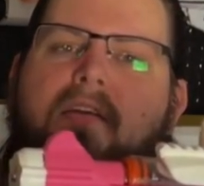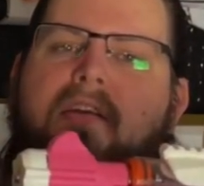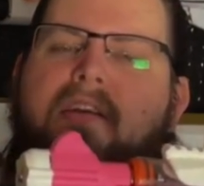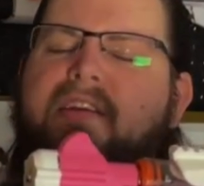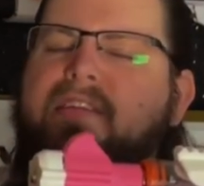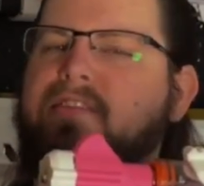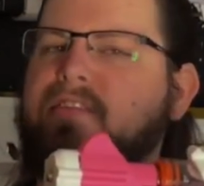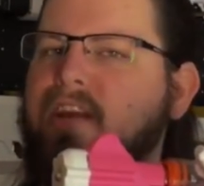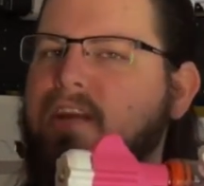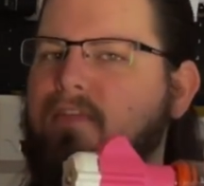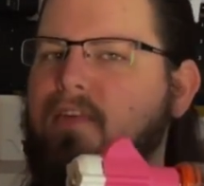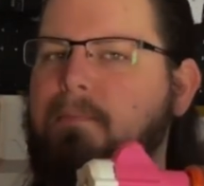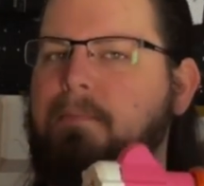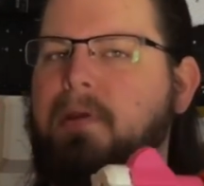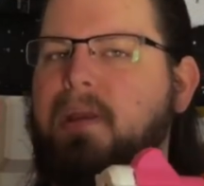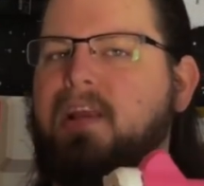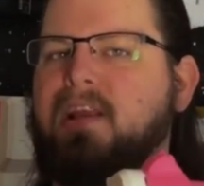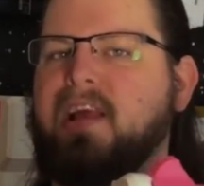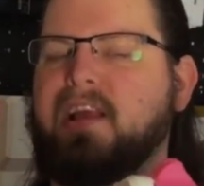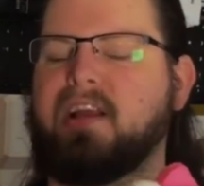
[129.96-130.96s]
instead of it
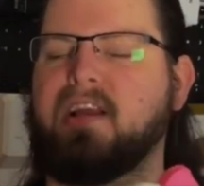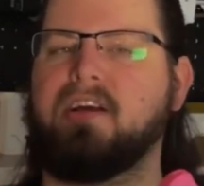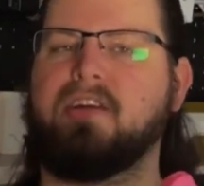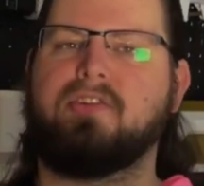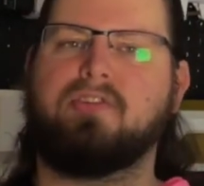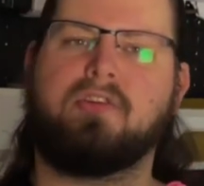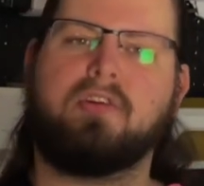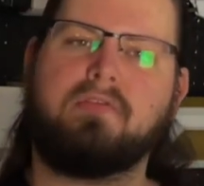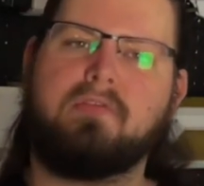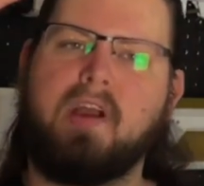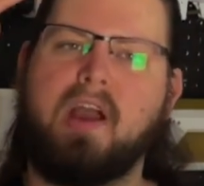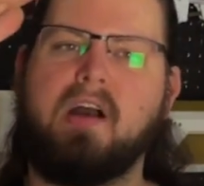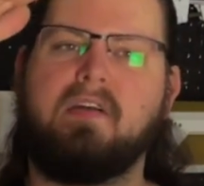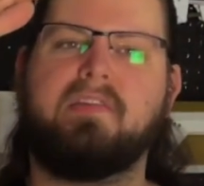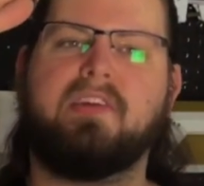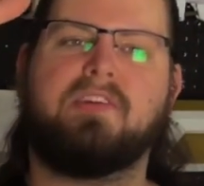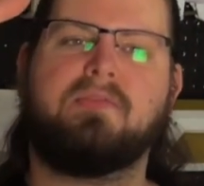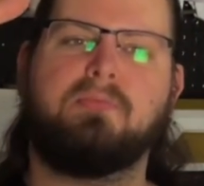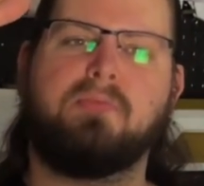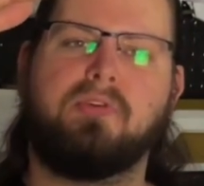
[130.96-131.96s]
being like a turnaround,
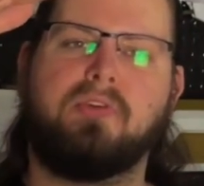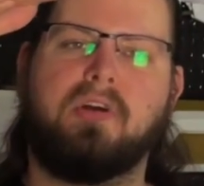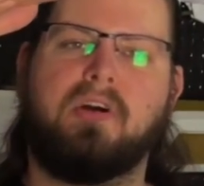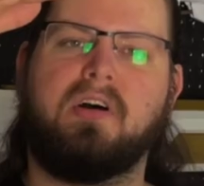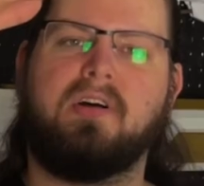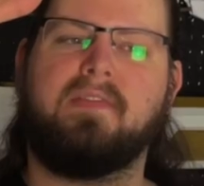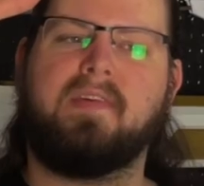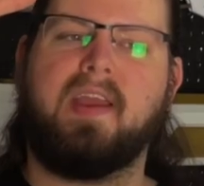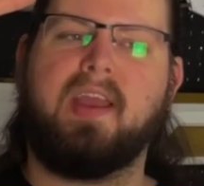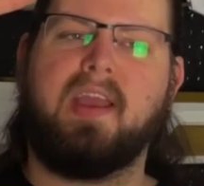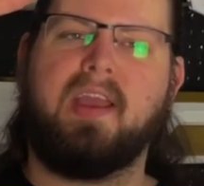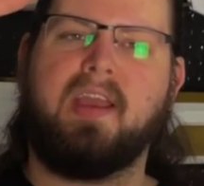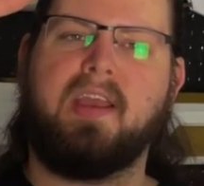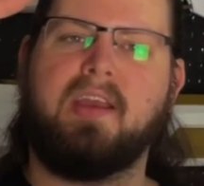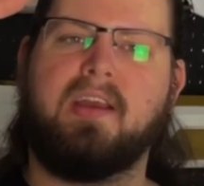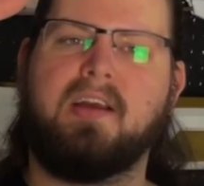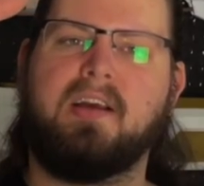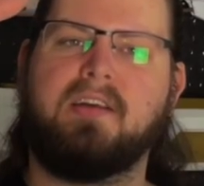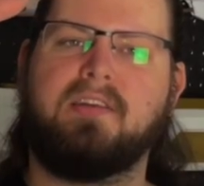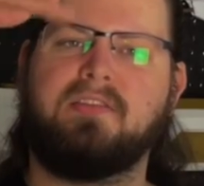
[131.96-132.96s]
it's more of
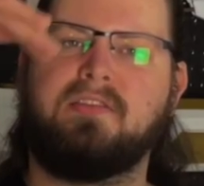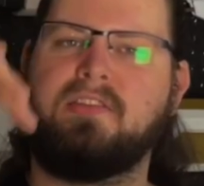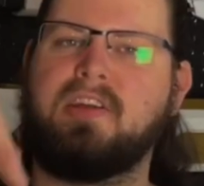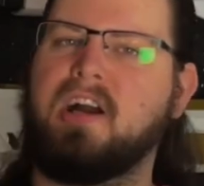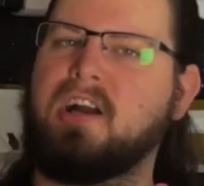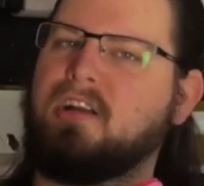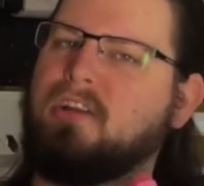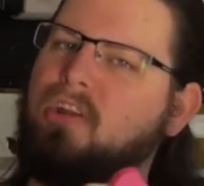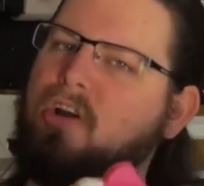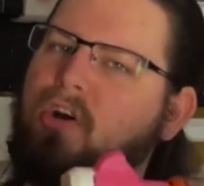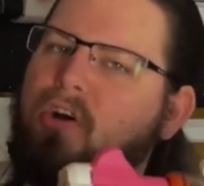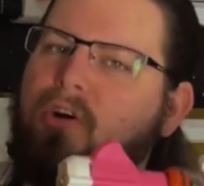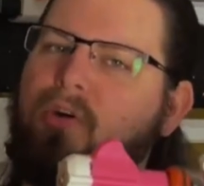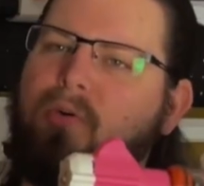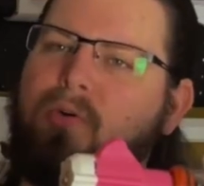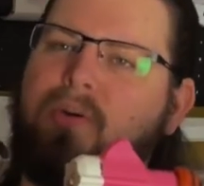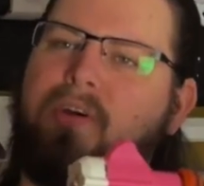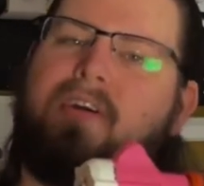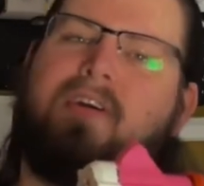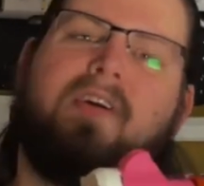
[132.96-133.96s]
a duck
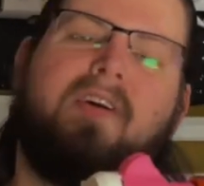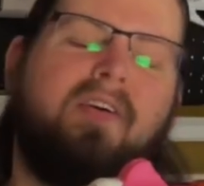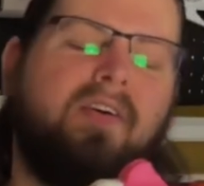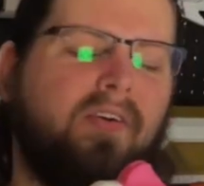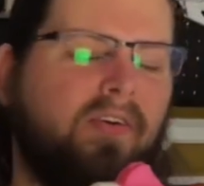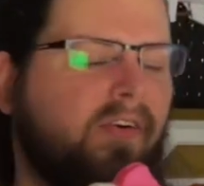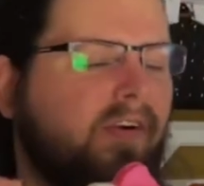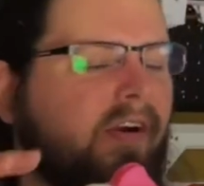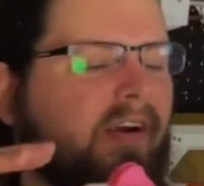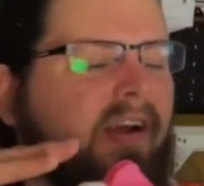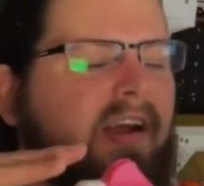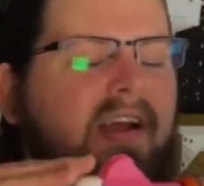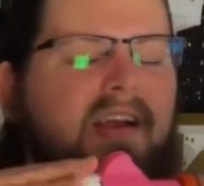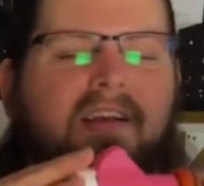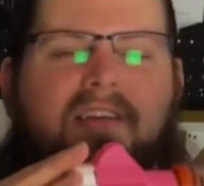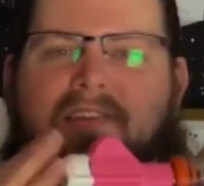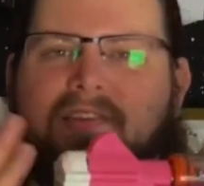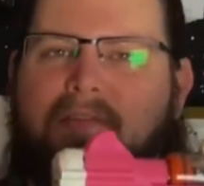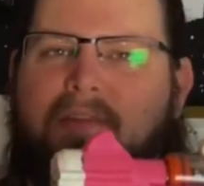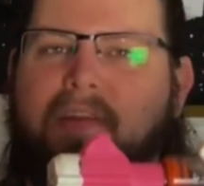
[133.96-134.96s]
low or
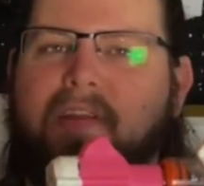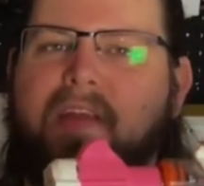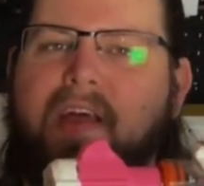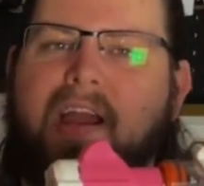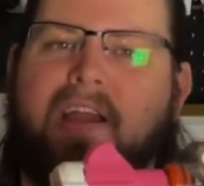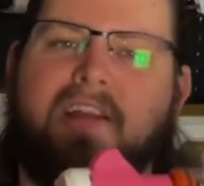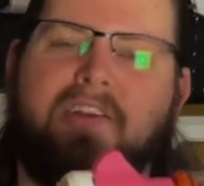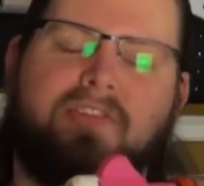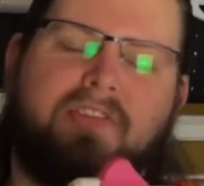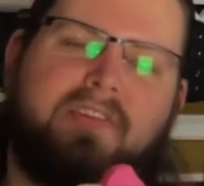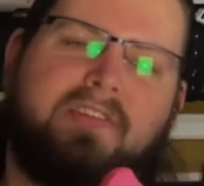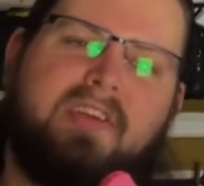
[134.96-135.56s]
something of that nature.